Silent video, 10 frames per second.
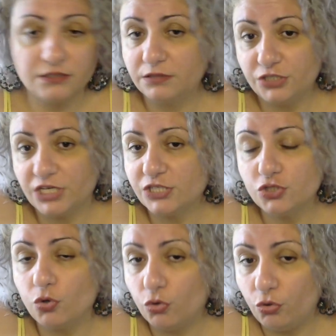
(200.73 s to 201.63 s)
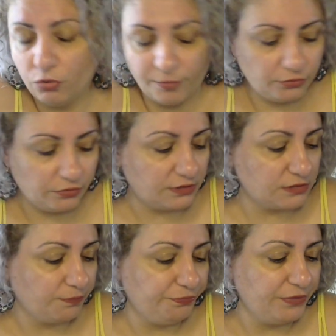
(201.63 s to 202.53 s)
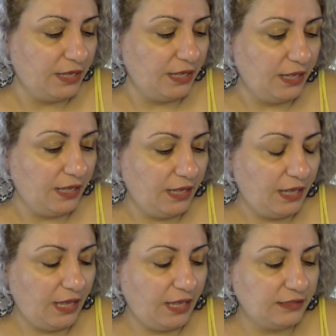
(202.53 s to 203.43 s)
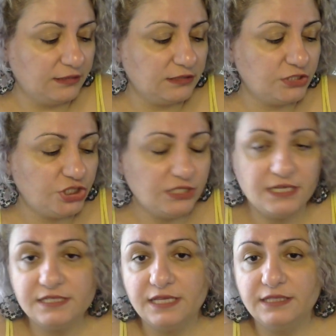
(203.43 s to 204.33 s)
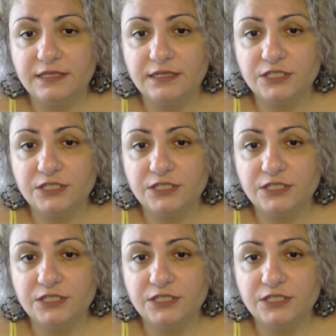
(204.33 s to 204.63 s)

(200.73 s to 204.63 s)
She has no clue about this. And she says that